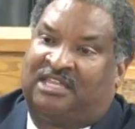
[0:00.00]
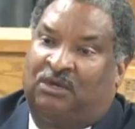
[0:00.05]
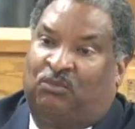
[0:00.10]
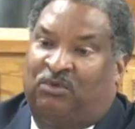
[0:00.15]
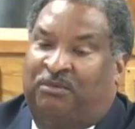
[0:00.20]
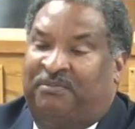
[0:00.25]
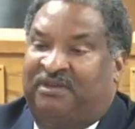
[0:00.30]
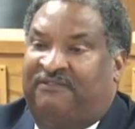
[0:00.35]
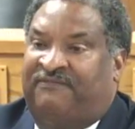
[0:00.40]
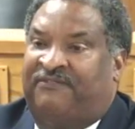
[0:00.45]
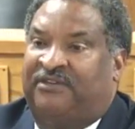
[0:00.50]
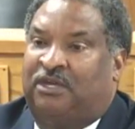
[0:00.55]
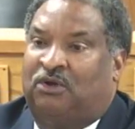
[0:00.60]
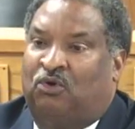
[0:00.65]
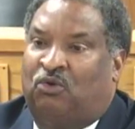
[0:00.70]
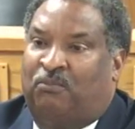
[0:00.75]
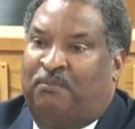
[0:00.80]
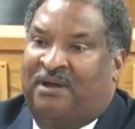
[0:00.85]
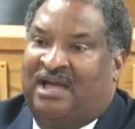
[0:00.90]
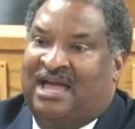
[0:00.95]
it will be
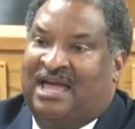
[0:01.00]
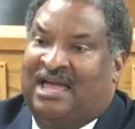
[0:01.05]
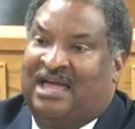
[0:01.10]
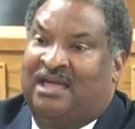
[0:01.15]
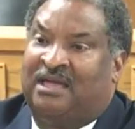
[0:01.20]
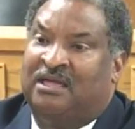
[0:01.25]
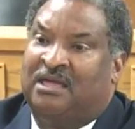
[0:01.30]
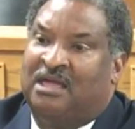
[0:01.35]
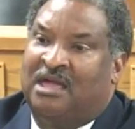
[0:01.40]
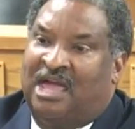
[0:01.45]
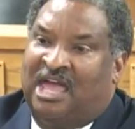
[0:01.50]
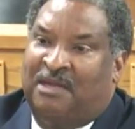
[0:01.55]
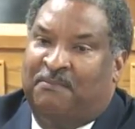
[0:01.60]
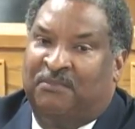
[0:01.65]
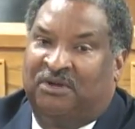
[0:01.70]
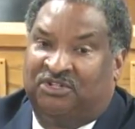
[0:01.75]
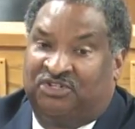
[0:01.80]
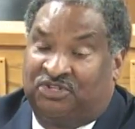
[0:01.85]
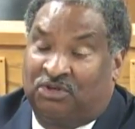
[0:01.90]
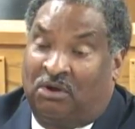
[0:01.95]
filled by a
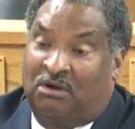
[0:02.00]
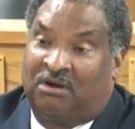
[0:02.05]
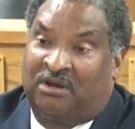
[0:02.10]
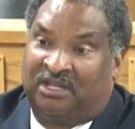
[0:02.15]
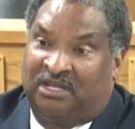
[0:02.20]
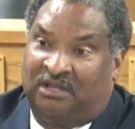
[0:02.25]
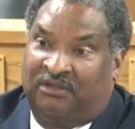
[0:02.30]
majority